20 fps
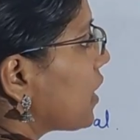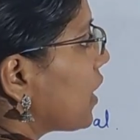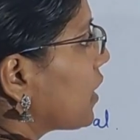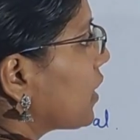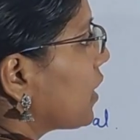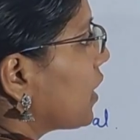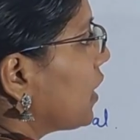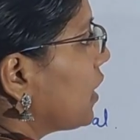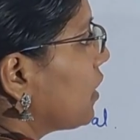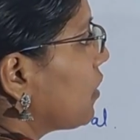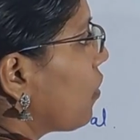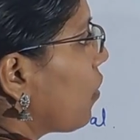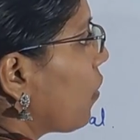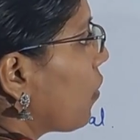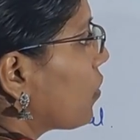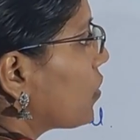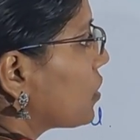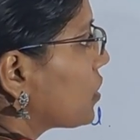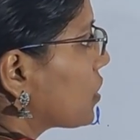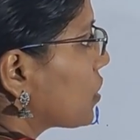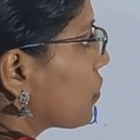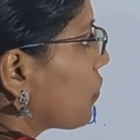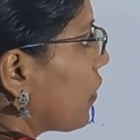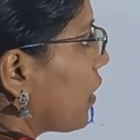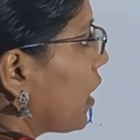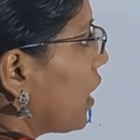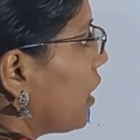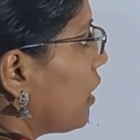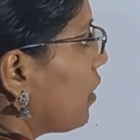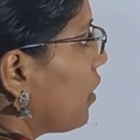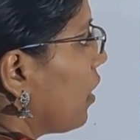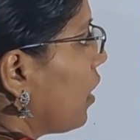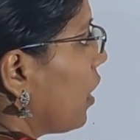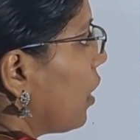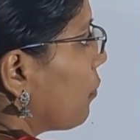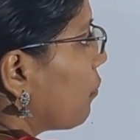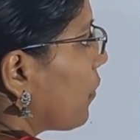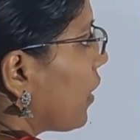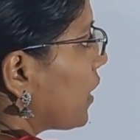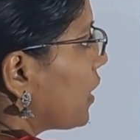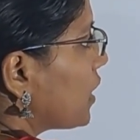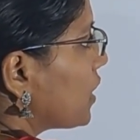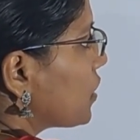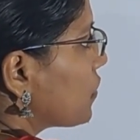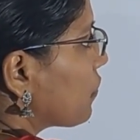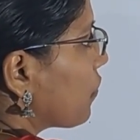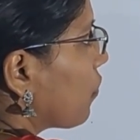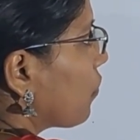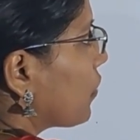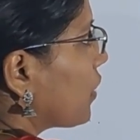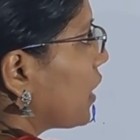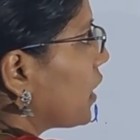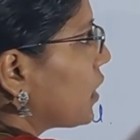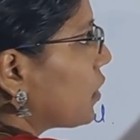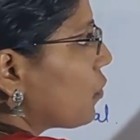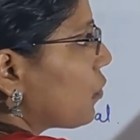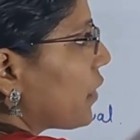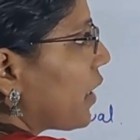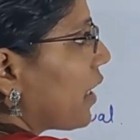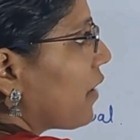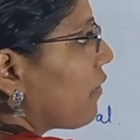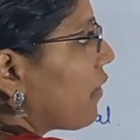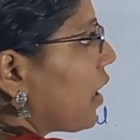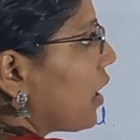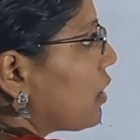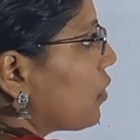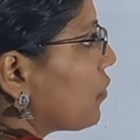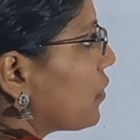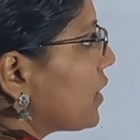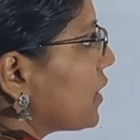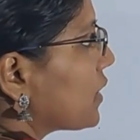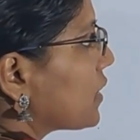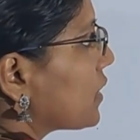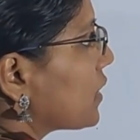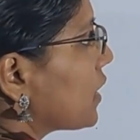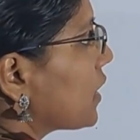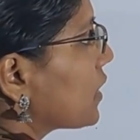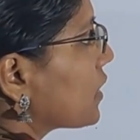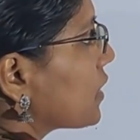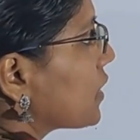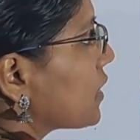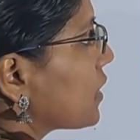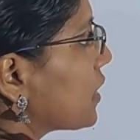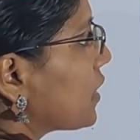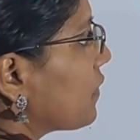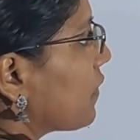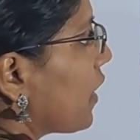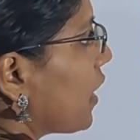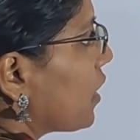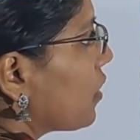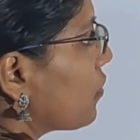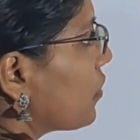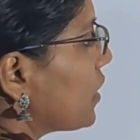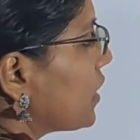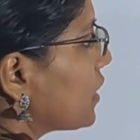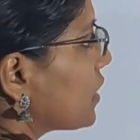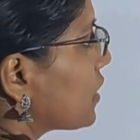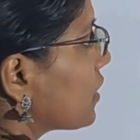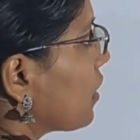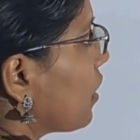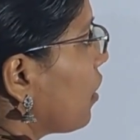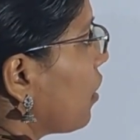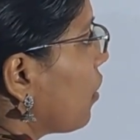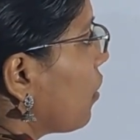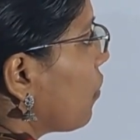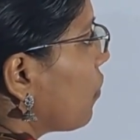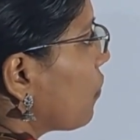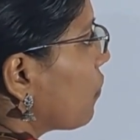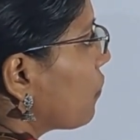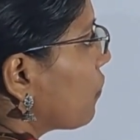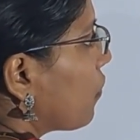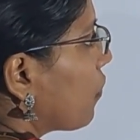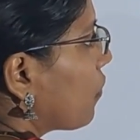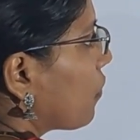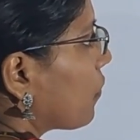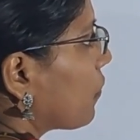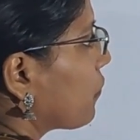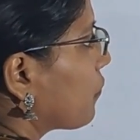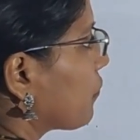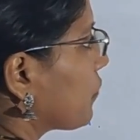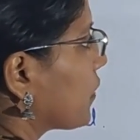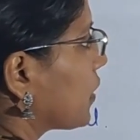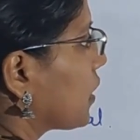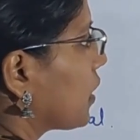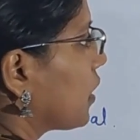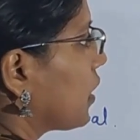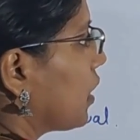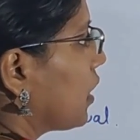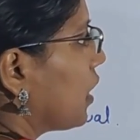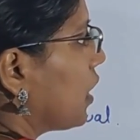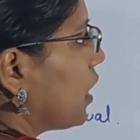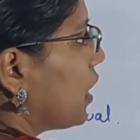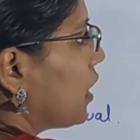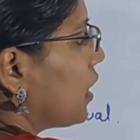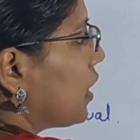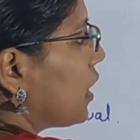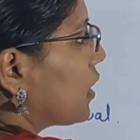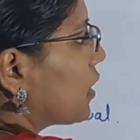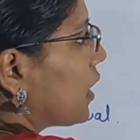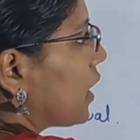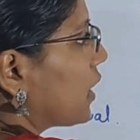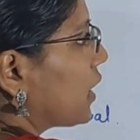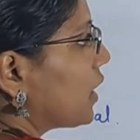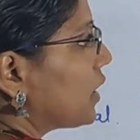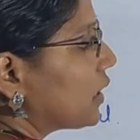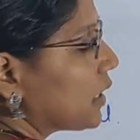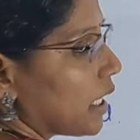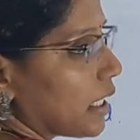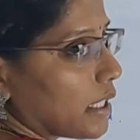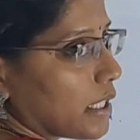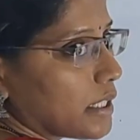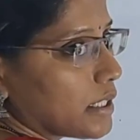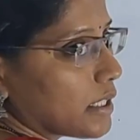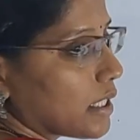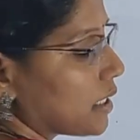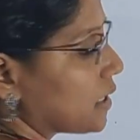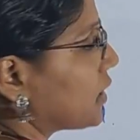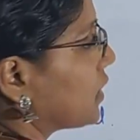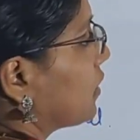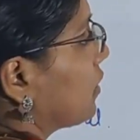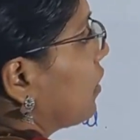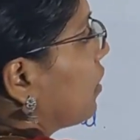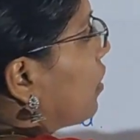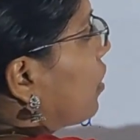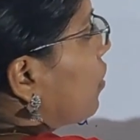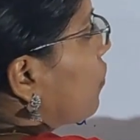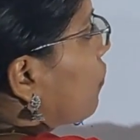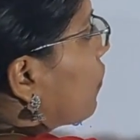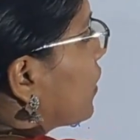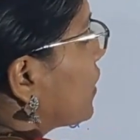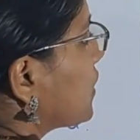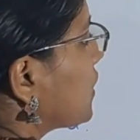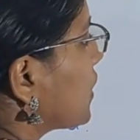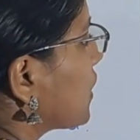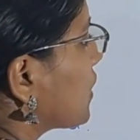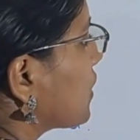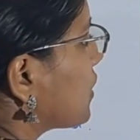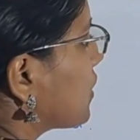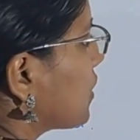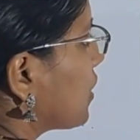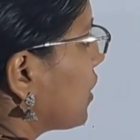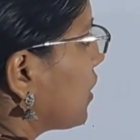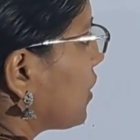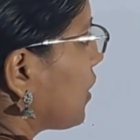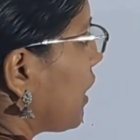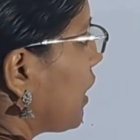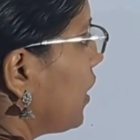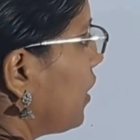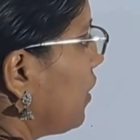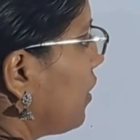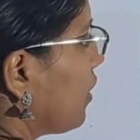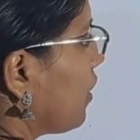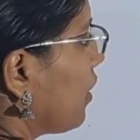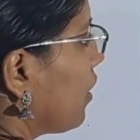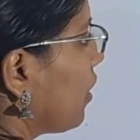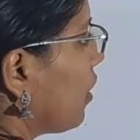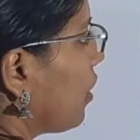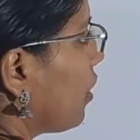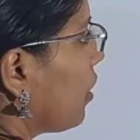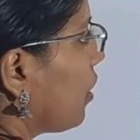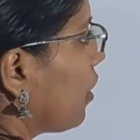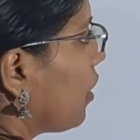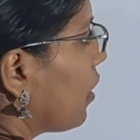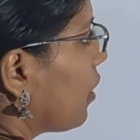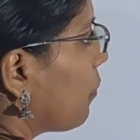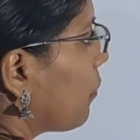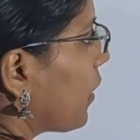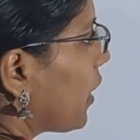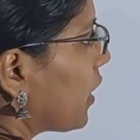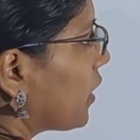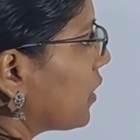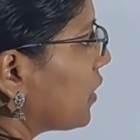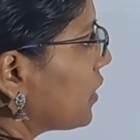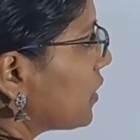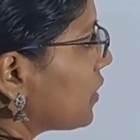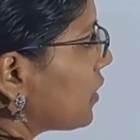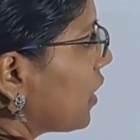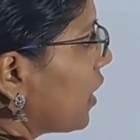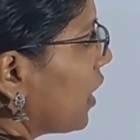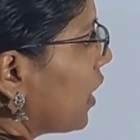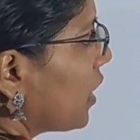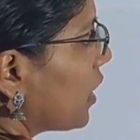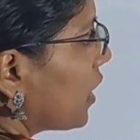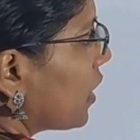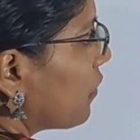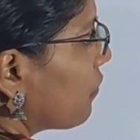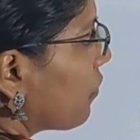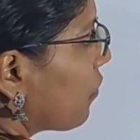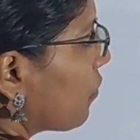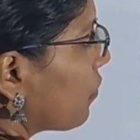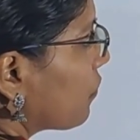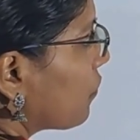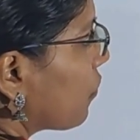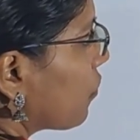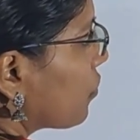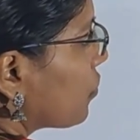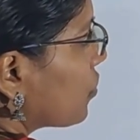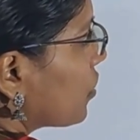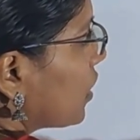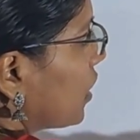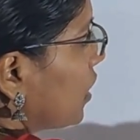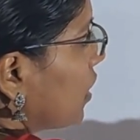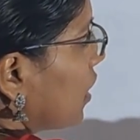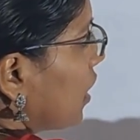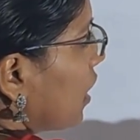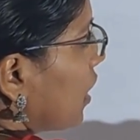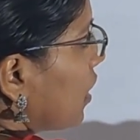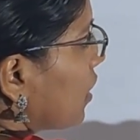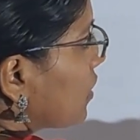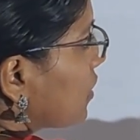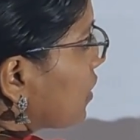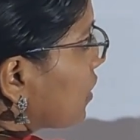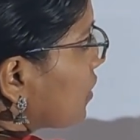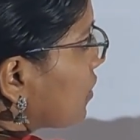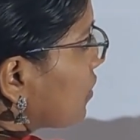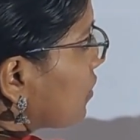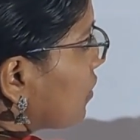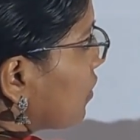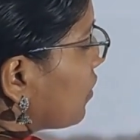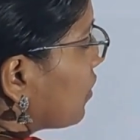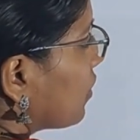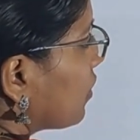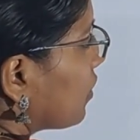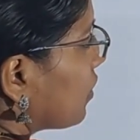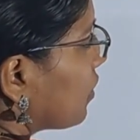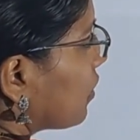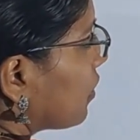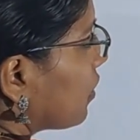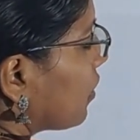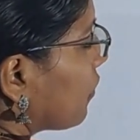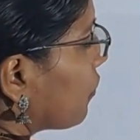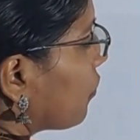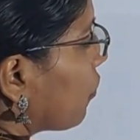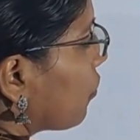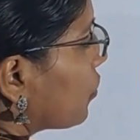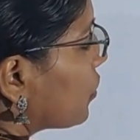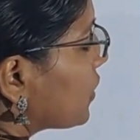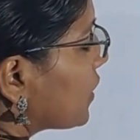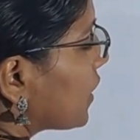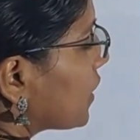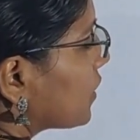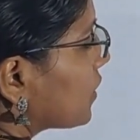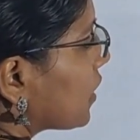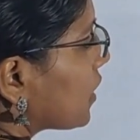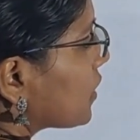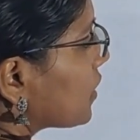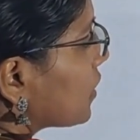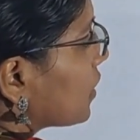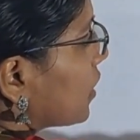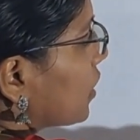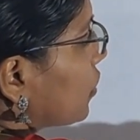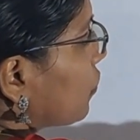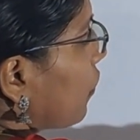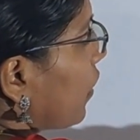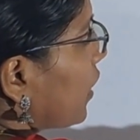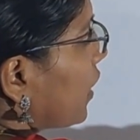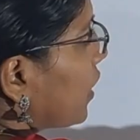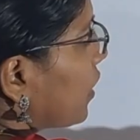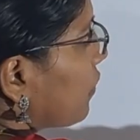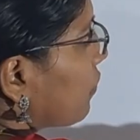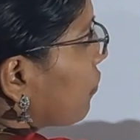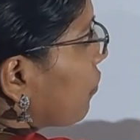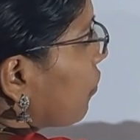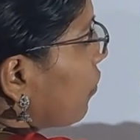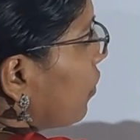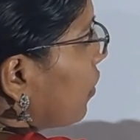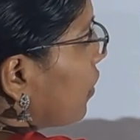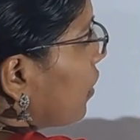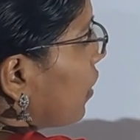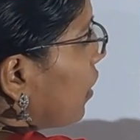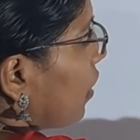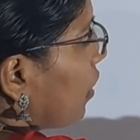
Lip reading: 13 whole square minus 4 into A value is 6. C value is 4. Here 13 just 169 minus here 4 4 just 6 4 6 just 24